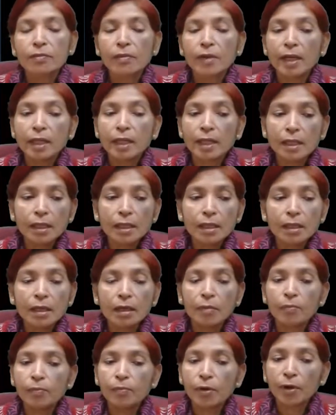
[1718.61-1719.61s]
very
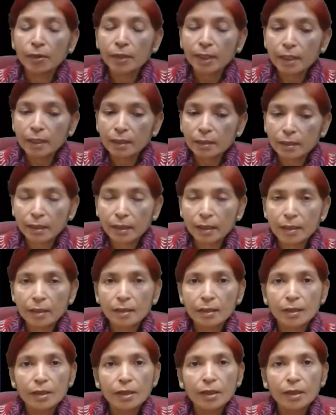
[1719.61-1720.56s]
important thing